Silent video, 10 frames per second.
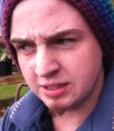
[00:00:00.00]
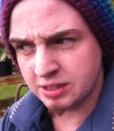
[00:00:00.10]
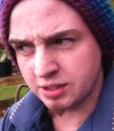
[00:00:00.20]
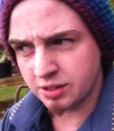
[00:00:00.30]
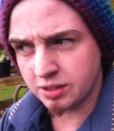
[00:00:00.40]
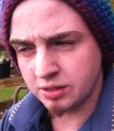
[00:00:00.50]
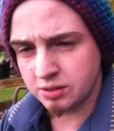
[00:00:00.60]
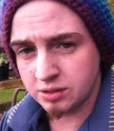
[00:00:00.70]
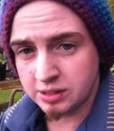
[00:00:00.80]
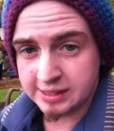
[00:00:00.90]
so
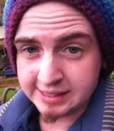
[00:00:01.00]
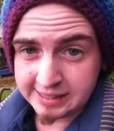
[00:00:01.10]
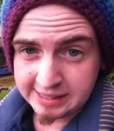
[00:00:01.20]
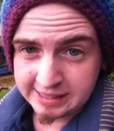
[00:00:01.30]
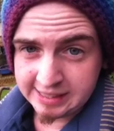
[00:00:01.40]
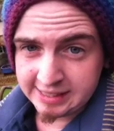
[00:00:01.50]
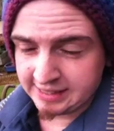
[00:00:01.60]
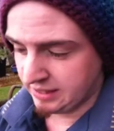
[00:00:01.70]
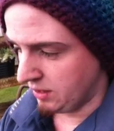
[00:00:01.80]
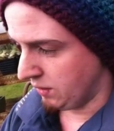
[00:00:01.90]

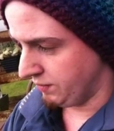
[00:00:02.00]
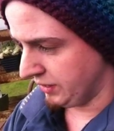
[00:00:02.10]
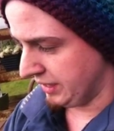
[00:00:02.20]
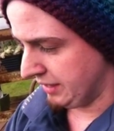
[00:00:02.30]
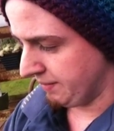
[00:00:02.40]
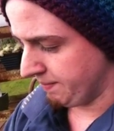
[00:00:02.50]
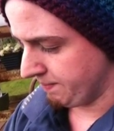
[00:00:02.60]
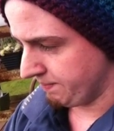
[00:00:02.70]
hopefully